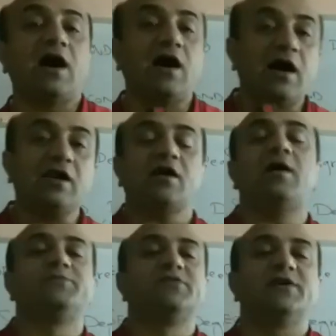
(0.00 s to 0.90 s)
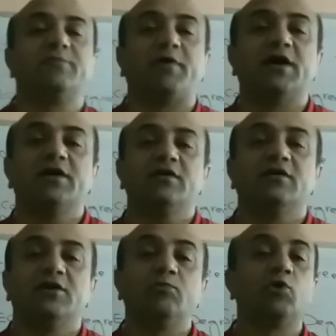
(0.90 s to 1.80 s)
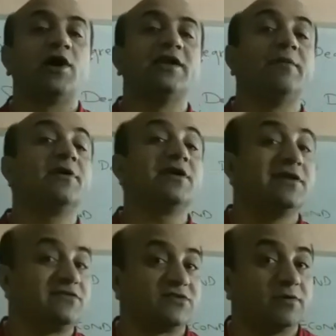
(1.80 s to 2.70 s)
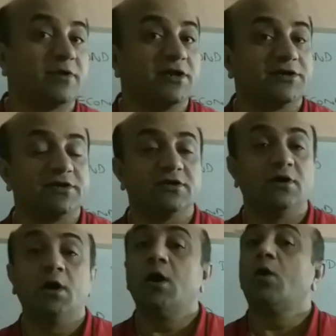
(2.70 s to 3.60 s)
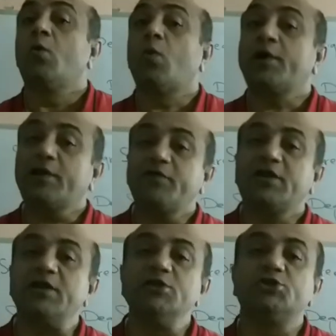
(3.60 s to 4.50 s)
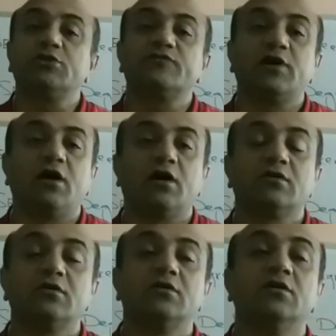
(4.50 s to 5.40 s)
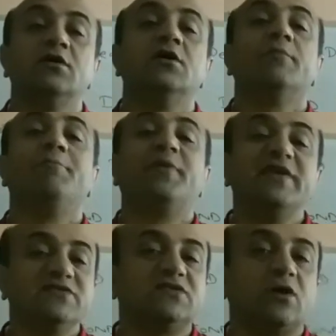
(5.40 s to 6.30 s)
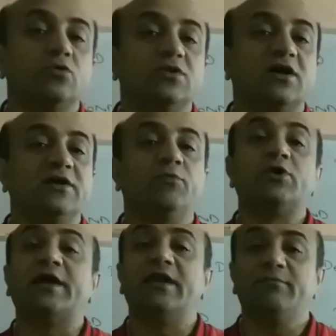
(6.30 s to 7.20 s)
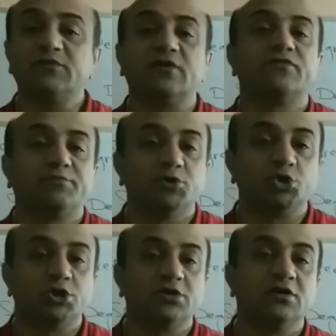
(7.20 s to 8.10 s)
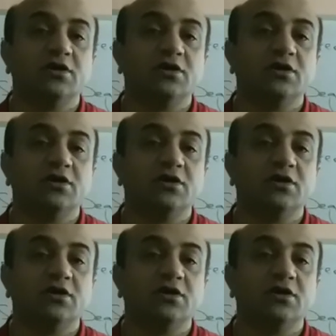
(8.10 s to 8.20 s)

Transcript: are upset by hemodynamic instability. Whatever condition of the heart brings down the hemodynamics of the patient,